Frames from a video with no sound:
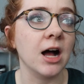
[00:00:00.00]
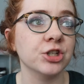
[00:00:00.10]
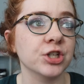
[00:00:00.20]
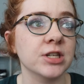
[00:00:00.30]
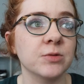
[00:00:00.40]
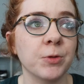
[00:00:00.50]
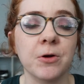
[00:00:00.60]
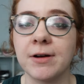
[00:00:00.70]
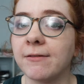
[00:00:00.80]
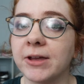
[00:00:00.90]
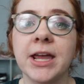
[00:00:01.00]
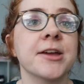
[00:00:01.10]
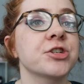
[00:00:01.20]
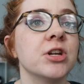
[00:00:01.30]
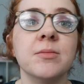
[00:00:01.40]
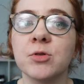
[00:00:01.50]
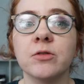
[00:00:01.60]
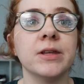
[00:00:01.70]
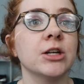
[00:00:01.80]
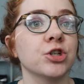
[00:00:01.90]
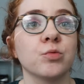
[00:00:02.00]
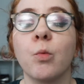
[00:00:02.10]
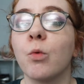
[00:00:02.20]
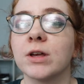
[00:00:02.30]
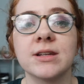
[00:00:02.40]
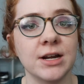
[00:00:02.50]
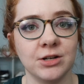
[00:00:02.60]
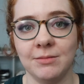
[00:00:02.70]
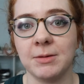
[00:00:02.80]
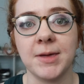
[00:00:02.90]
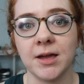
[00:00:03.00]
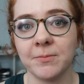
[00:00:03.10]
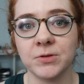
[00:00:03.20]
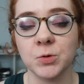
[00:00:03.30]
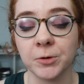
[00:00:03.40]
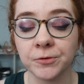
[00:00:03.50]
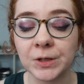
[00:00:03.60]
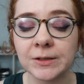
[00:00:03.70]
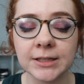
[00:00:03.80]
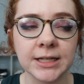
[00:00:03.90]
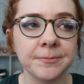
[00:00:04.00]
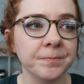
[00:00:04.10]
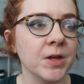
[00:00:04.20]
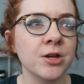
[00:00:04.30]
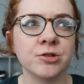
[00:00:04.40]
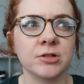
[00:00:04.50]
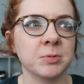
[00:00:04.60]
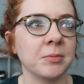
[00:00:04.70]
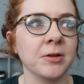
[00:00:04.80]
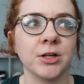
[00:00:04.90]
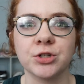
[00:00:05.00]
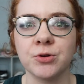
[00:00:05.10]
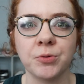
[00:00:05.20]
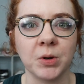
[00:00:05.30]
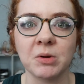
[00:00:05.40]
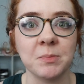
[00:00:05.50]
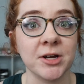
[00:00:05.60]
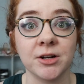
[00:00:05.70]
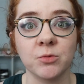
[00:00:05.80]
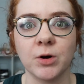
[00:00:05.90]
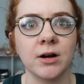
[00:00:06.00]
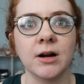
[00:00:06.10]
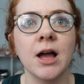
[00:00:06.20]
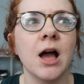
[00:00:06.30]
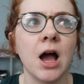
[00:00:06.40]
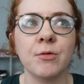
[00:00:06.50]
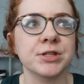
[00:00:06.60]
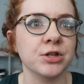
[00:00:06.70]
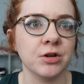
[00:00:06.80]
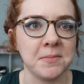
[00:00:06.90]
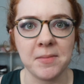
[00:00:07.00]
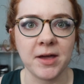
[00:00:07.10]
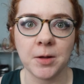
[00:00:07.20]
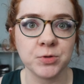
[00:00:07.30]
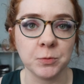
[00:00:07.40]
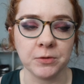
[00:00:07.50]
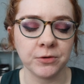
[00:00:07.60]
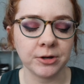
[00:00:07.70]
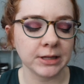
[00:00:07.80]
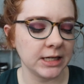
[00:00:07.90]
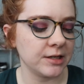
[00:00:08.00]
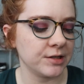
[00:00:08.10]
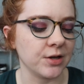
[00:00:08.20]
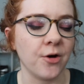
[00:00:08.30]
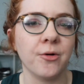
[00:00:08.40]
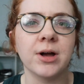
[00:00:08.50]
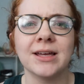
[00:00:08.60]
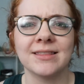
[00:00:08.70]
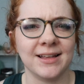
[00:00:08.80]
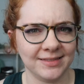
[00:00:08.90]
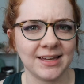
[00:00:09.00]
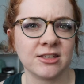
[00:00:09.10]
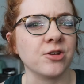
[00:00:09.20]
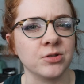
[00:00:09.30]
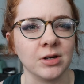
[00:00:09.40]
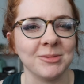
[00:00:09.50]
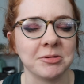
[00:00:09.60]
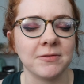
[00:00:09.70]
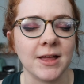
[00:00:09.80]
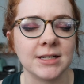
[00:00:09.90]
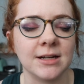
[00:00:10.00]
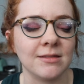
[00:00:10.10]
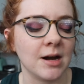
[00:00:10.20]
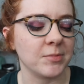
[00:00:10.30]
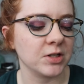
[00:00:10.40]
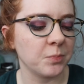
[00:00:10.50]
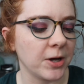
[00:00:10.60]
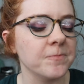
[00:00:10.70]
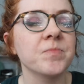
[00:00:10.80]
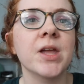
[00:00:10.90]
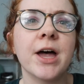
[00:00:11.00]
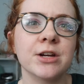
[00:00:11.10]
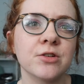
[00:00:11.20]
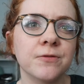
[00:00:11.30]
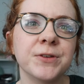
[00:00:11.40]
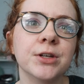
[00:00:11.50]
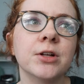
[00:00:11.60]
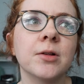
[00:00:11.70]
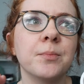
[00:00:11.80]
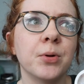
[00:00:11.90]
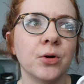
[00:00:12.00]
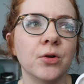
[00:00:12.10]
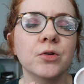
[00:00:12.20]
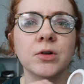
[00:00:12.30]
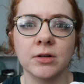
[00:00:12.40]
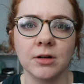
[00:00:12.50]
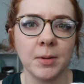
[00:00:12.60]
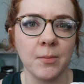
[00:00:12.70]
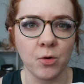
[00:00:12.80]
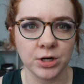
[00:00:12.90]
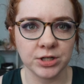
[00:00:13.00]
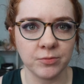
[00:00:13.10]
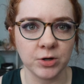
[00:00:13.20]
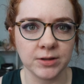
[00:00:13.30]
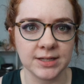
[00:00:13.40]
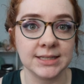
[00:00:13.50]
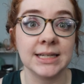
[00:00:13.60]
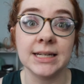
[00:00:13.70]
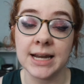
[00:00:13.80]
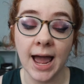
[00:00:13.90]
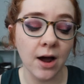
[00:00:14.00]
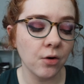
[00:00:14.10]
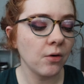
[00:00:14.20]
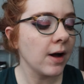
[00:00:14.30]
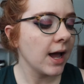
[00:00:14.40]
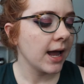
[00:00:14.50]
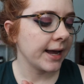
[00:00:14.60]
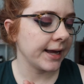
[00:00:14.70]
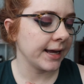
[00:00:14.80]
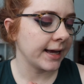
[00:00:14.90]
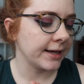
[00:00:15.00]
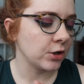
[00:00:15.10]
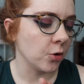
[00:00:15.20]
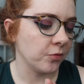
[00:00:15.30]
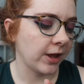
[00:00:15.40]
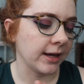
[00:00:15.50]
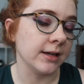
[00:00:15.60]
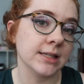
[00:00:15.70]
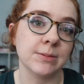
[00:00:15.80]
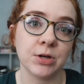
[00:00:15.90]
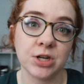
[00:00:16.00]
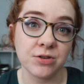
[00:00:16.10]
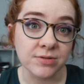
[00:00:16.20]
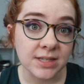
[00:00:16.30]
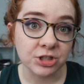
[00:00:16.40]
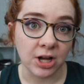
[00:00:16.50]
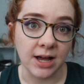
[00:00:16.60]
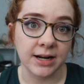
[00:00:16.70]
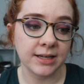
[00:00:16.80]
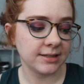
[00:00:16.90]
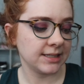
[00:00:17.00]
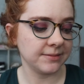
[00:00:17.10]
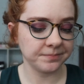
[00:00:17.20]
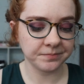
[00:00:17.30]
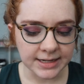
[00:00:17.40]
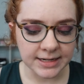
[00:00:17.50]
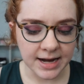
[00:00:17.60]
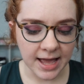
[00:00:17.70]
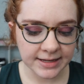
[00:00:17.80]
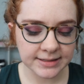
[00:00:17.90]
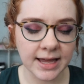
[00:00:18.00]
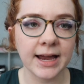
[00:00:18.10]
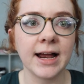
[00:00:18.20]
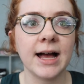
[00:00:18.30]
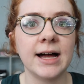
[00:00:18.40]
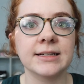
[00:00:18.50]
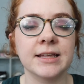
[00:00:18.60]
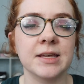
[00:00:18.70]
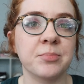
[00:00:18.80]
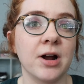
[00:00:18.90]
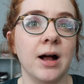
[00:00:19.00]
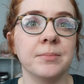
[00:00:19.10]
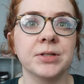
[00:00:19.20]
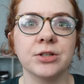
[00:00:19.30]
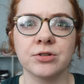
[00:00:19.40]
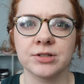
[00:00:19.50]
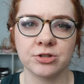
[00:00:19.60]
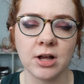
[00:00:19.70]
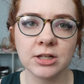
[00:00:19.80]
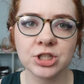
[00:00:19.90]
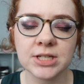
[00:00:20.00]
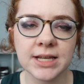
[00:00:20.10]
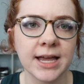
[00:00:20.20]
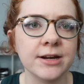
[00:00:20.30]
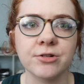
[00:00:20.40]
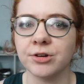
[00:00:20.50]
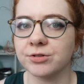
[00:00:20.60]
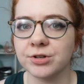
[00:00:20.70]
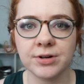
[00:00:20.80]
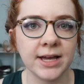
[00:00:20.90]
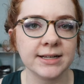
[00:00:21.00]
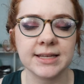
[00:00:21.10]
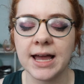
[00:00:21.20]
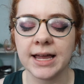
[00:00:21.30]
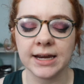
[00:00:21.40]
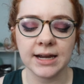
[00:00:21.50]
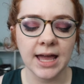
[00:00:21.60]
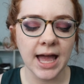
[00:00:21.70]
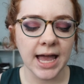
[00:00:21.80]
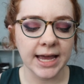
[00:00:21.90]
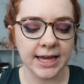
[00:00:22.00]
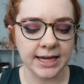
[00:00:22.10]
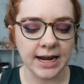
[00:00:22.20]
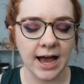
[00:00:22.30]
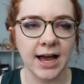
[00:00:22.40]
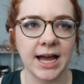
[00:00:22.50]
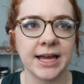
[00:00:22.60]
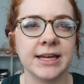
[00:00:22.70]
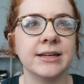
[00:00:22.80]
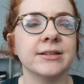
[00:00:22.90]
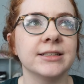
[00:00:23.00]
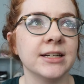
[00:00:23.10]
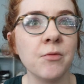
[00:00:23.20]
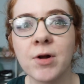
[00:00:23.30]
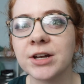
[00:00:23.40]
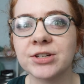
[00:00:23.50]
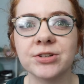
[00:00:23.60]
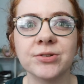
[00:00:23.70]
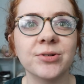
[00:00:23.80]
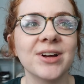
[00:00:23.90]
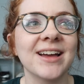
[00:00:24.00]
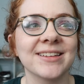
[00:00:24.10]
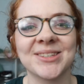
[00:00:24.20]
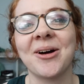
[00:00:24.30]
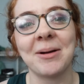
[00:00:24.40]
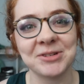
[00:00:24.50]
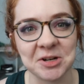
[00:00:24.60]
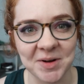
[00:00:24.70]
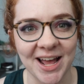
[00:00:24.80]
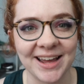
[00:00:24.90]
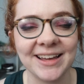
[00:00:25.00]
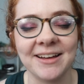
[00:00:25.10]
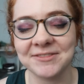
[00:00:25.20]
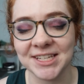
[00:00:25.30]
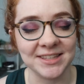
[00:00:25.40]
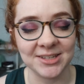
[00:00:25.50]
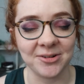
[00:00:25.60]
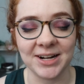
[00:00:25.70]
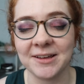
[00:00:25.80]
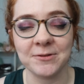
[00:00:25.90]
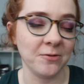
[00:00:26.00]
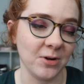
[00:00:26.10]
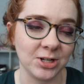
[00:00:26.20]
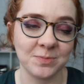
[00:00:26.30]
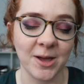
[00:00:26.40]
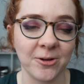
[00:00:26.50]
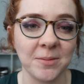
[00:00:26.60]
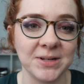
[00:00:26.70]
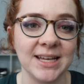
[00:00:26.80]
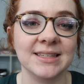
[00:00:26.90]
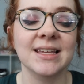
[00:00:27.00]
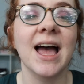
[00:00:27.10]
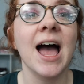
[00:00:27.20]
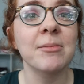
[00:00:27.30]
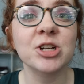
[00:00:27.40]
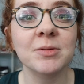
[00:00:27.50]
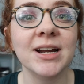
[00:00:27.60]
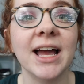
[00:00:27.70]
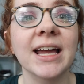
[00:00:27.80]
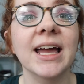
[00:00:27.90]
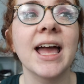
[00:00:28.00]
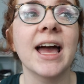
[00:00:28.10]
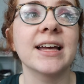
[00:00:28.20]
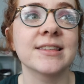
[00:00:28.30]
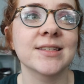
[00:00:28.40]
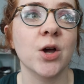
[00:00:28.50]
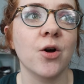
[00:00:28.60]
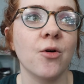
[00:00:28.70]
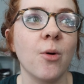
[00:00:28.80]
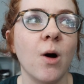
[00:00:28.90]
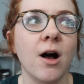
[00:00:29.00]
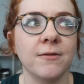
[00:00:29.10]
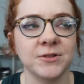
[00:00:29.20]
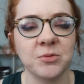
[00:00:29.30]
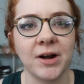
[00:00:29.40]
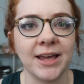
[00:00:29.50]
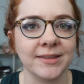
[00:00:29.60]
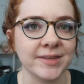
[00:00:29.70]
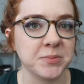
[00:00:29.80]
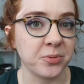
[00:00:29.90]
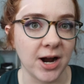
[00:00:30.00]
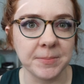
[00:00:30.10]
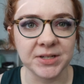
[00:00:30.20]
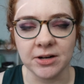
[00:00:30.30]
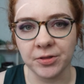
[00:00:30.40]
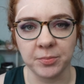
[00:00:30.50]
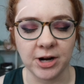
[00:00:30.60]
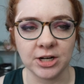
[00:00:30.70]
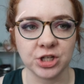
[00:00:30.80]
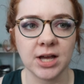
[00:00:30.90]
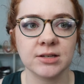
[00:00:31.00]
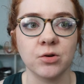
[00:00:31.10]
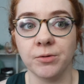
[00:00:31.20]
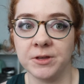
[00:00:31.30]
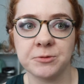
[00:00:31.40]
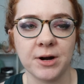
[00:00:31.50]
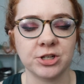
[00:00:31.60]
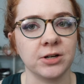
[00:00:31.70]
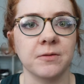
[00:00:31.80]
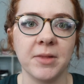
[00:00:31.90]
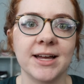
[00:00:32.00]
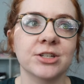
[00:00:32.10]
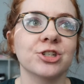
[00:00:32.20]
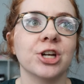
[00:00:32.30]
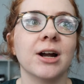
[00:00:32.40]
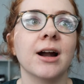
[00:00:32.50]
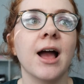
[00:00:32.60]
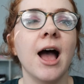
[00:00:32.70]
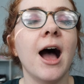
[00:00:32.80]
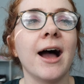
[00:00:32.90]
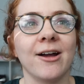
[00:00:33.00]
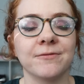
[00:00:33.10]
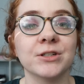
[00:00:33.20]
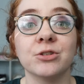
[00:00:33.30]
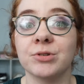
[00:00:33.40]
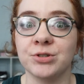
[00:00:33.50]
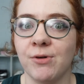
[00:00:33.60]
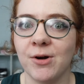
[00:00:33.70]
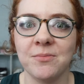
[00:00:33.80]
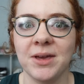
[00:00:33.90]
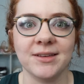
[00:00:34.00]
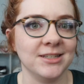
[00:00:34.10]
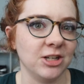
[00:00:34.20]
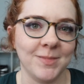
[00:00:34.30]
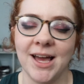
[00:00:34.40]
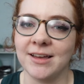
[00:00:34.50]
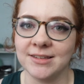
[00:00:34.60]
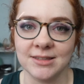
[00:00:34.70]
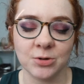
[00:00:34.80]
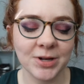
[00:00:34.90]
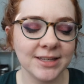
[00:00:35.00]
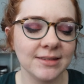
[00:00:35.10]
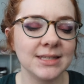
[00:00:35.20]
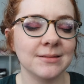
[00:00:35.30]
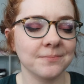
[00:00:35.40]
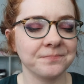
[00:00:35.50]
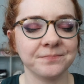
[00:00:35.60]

Just with going on vacation and moving, and just was not doing my makeup super frequently. So there's probably a 2-3 week period where I wasn't doing my makeup super frequently. So that's also going to be reflected in the numbers. But I do feel pulled a little bit more toward this now, and hopefully I can get some good usage on it. Next, I got the prompt your astrology sign or your zodiac sign, and I didn't want to do, so I'm a Gemini. I've said this already if you've watched my other updates. I'm a Gemini, and so often when I get this prompt in other projects or this project from last year, I often do a duo because Gemini is the twins.